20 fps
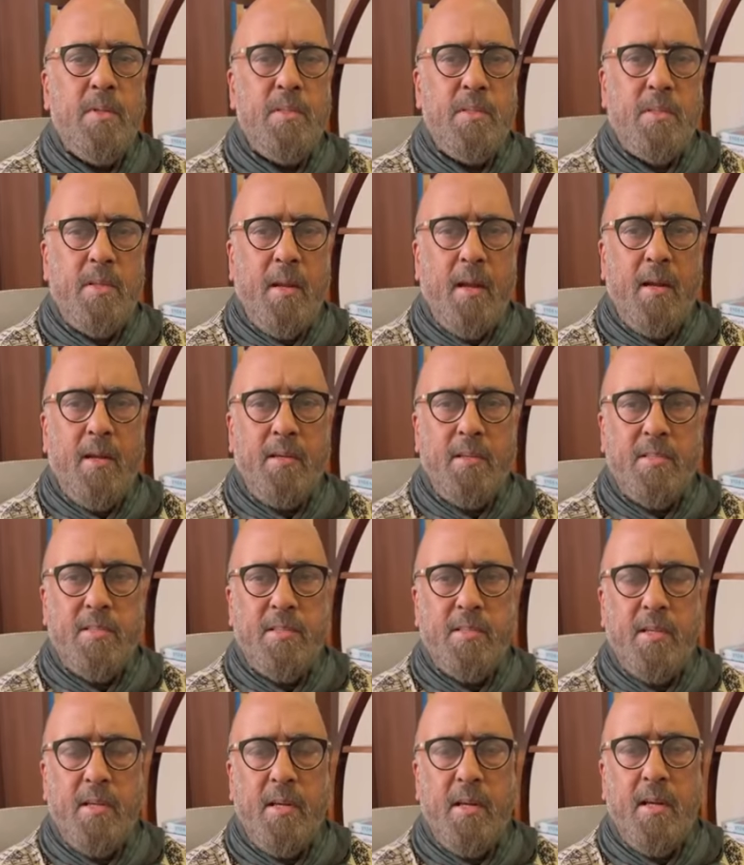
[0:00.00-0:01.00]

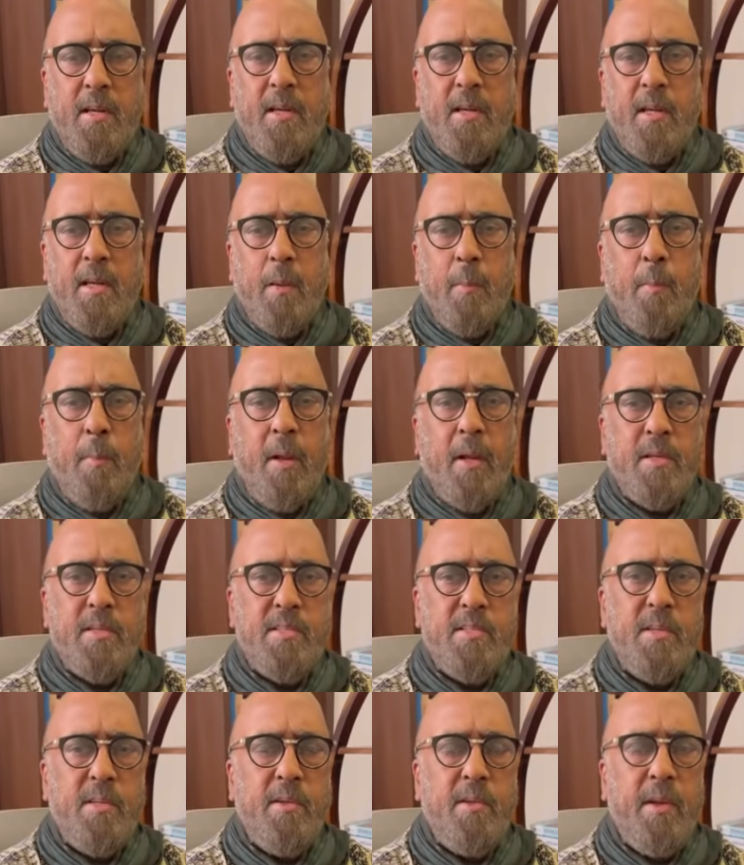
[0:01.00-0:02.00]
stands
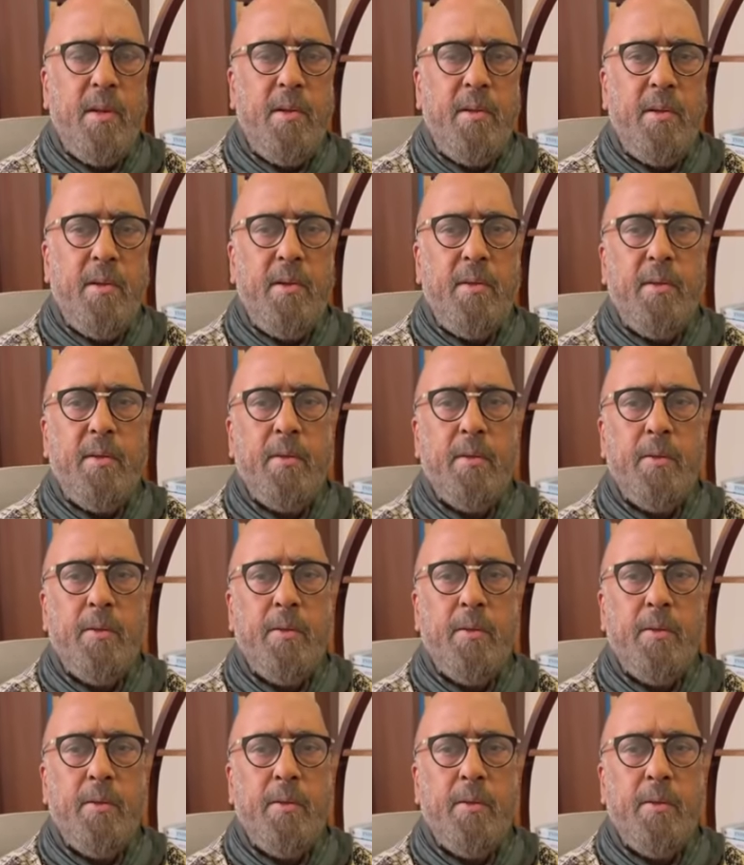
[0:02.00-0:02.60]
incapacitated.